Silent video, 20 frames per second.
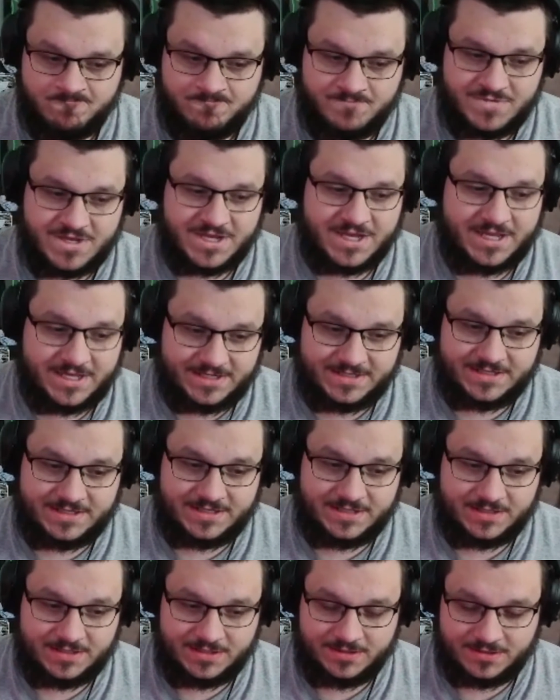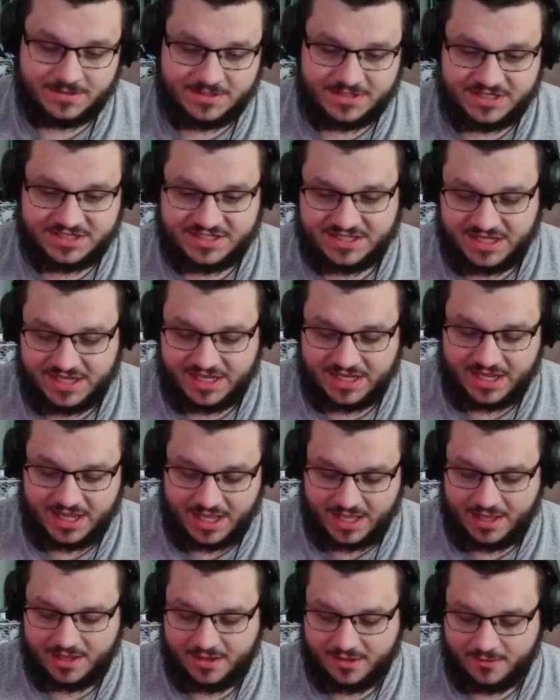because you'll just see
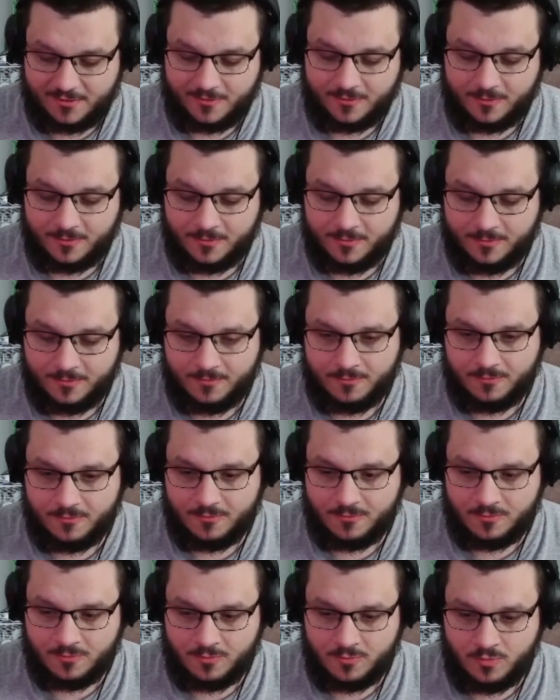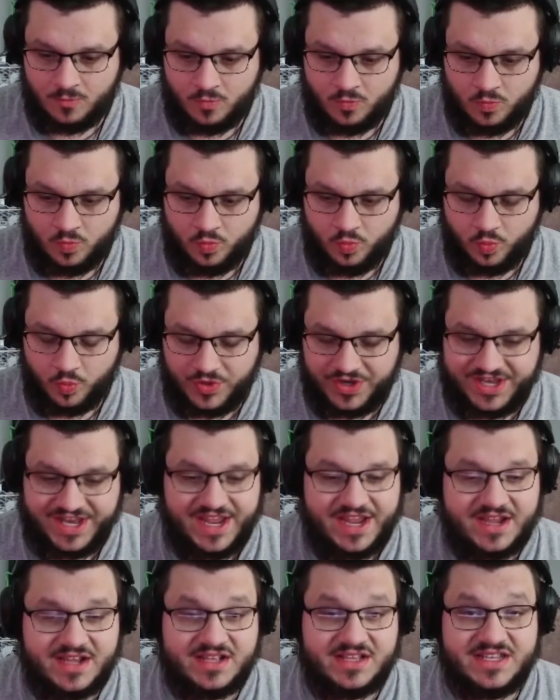how
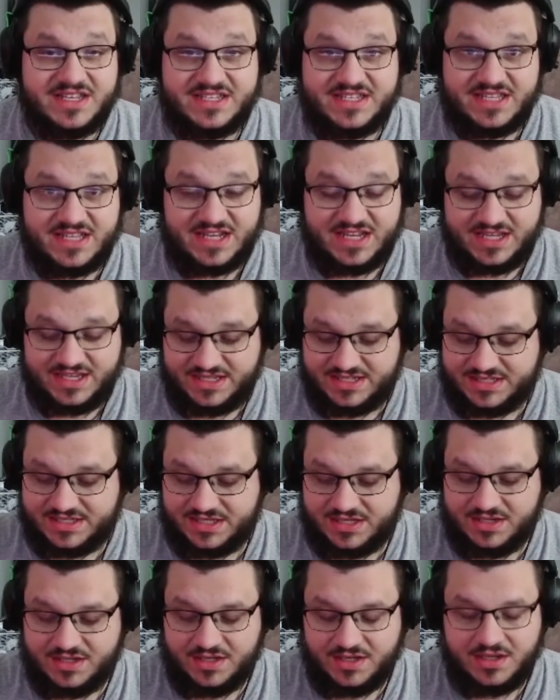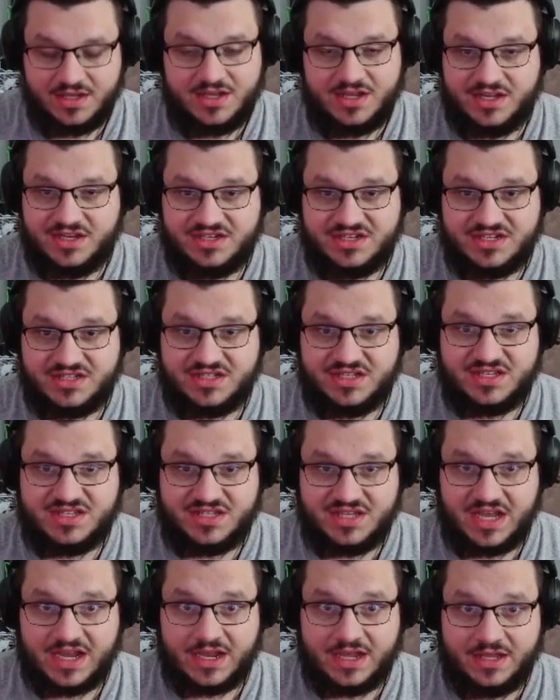ridiculous it is in just a
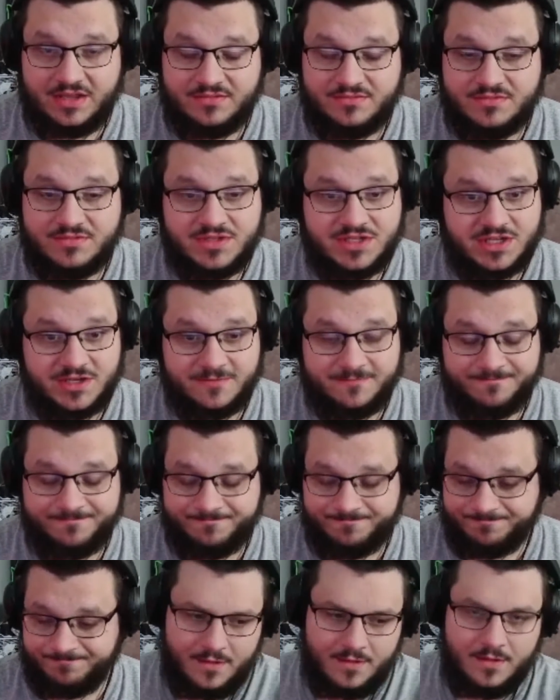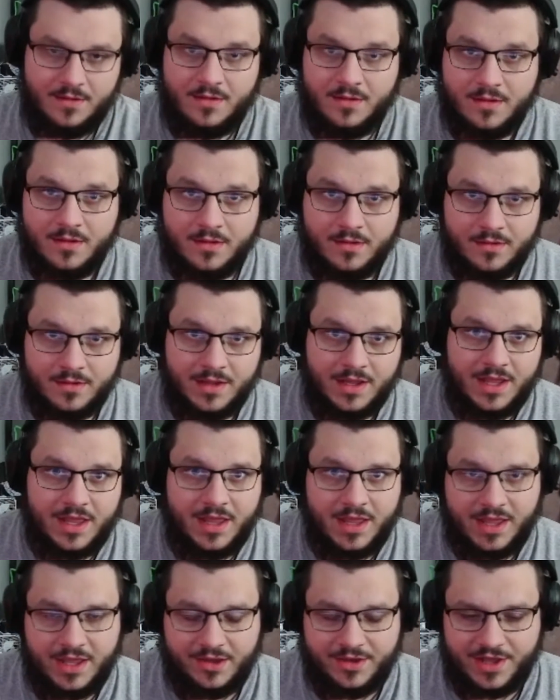second. So
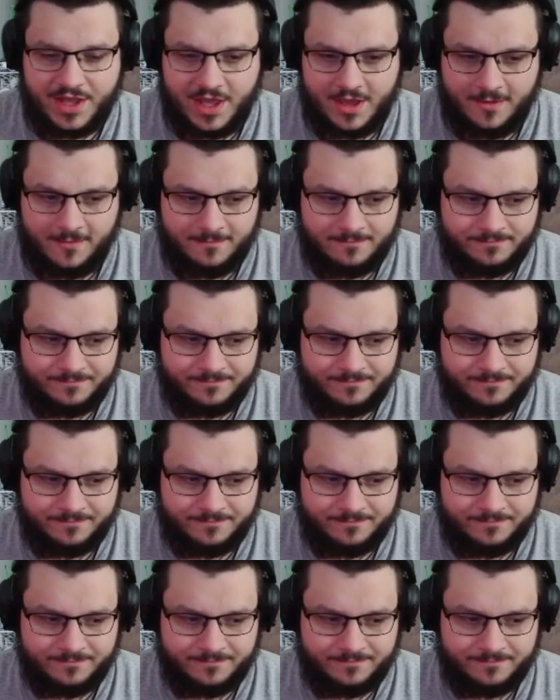here we go.